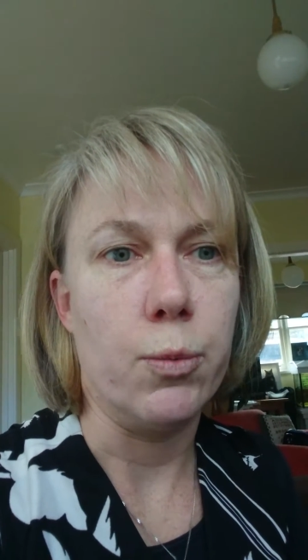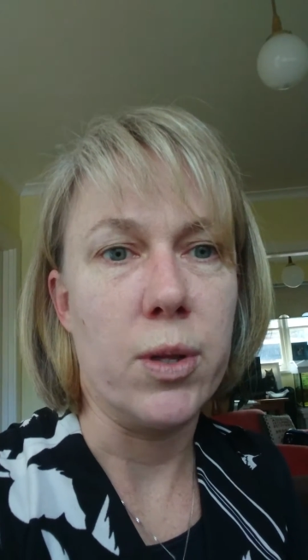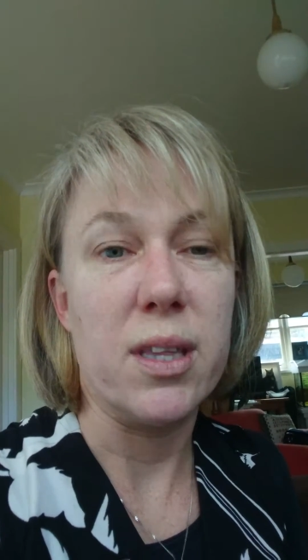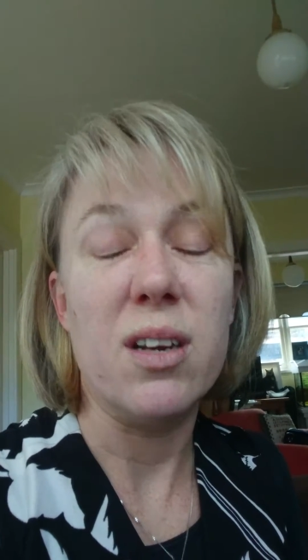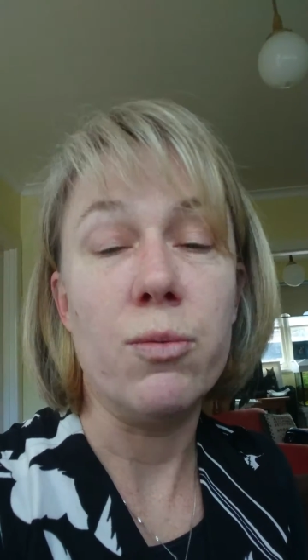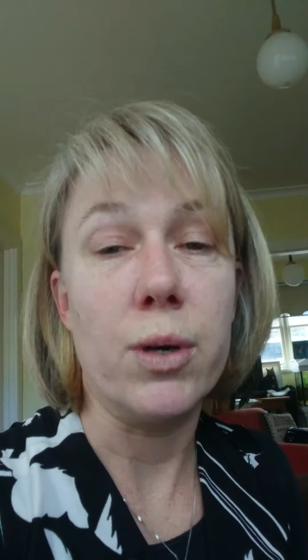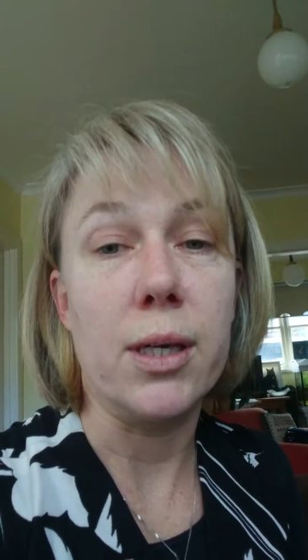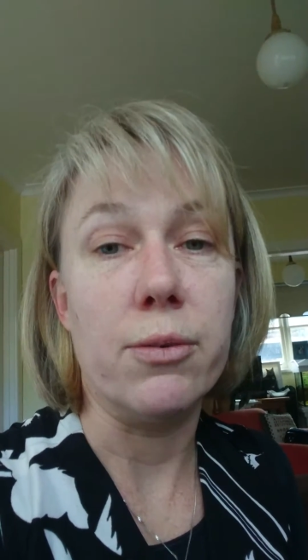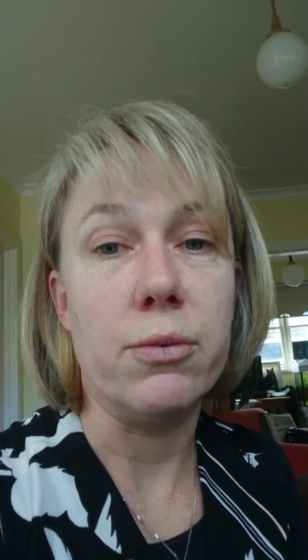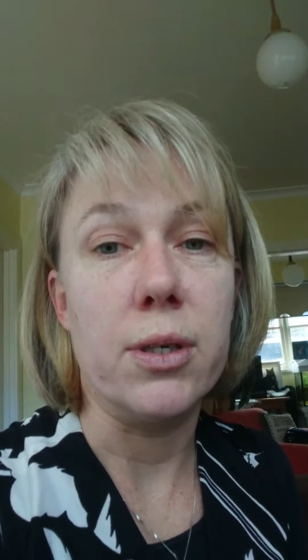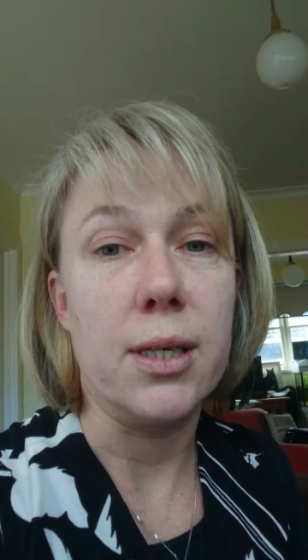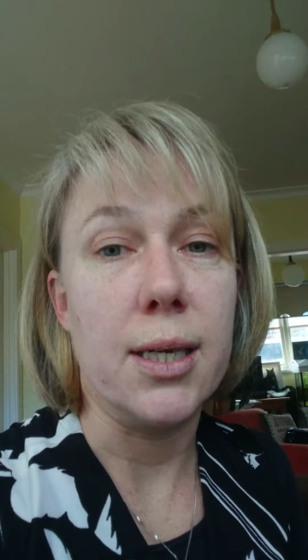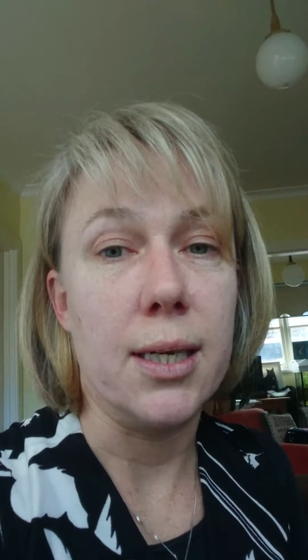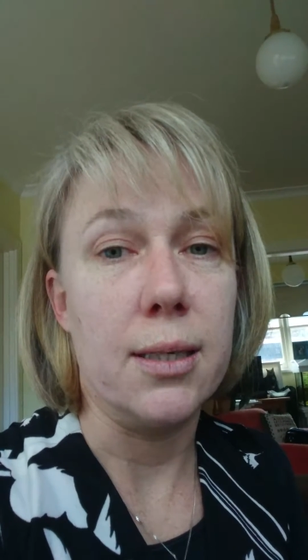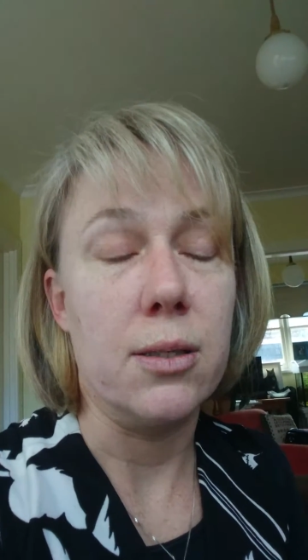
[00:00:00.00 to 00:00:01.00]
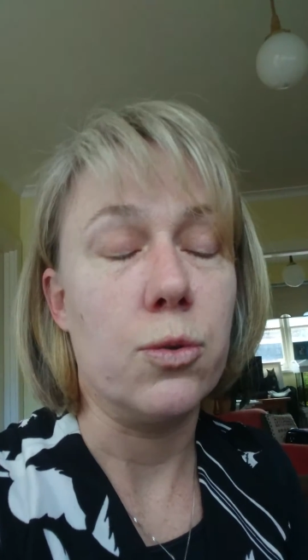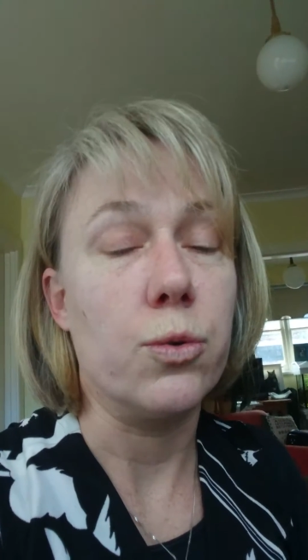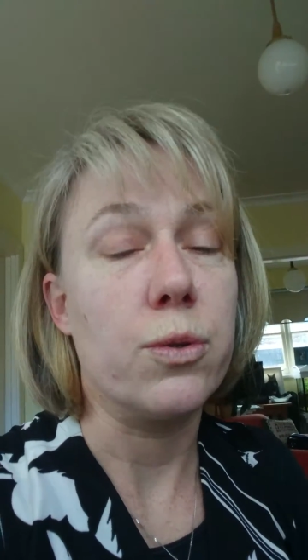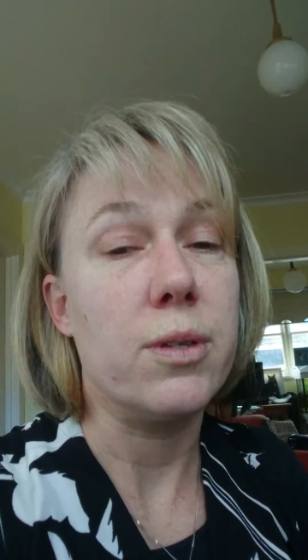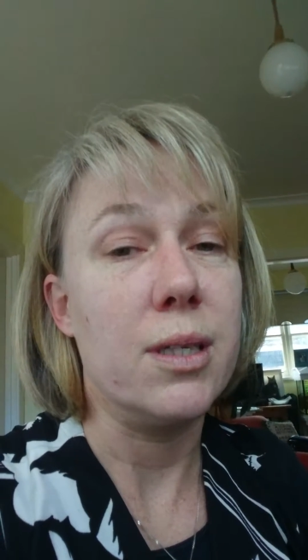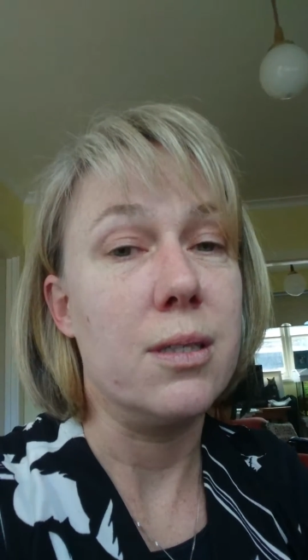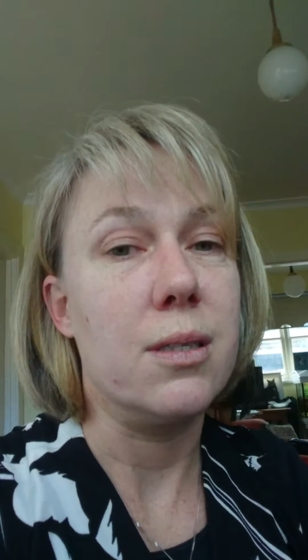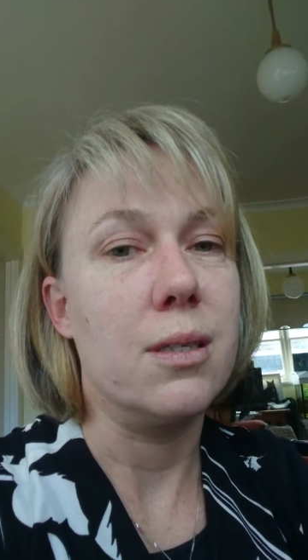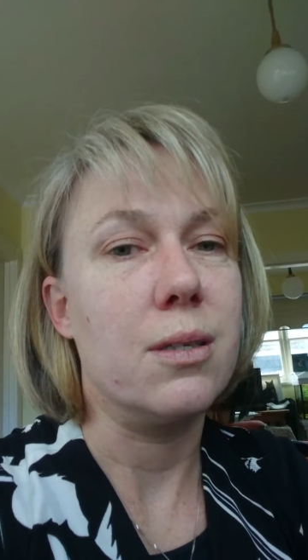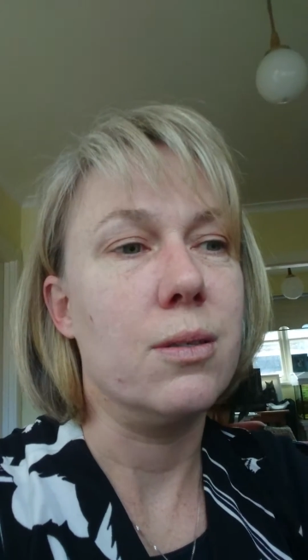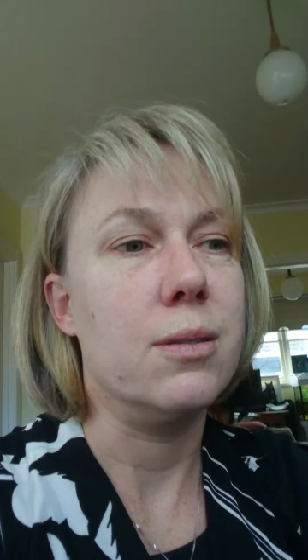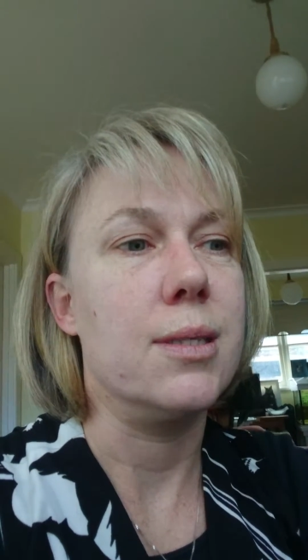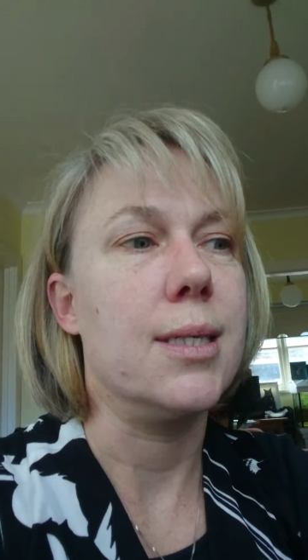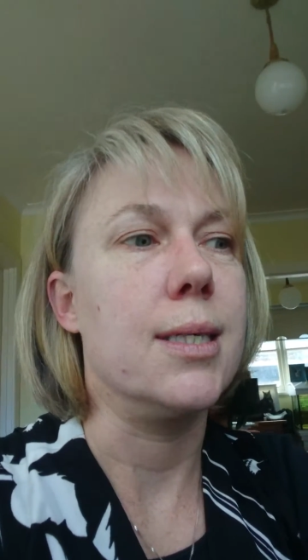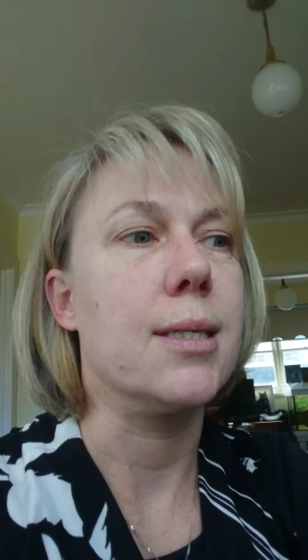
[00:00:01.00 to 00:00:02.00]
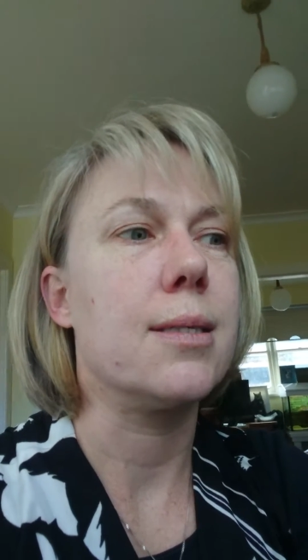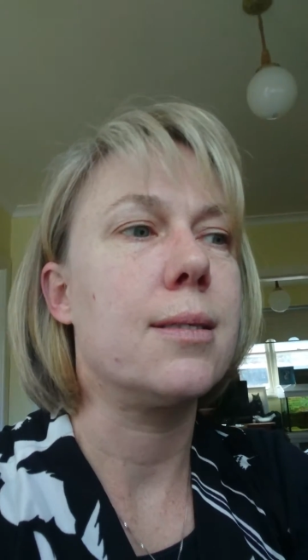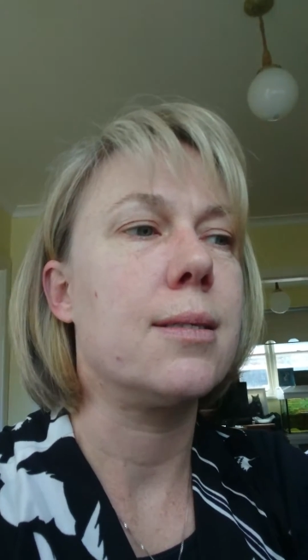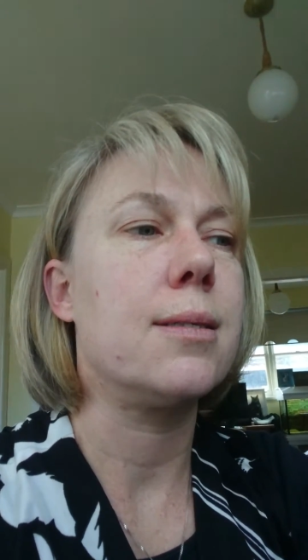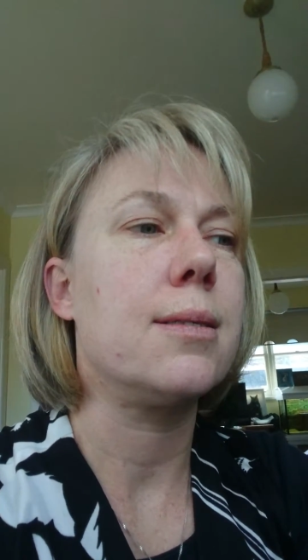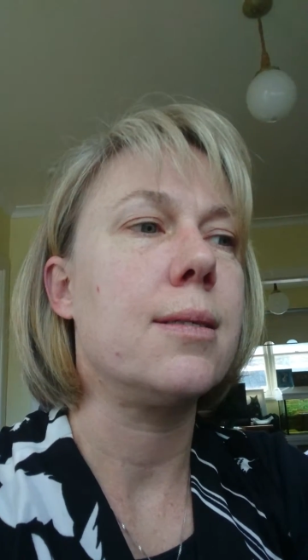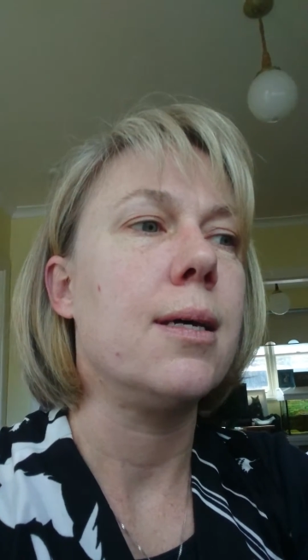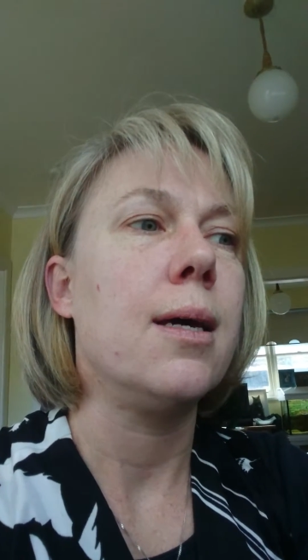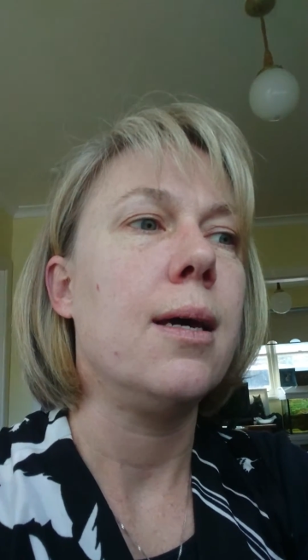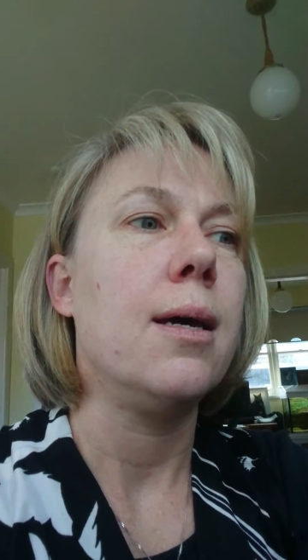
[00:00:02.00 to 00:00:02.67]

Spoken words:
within relevant and authentic contexts.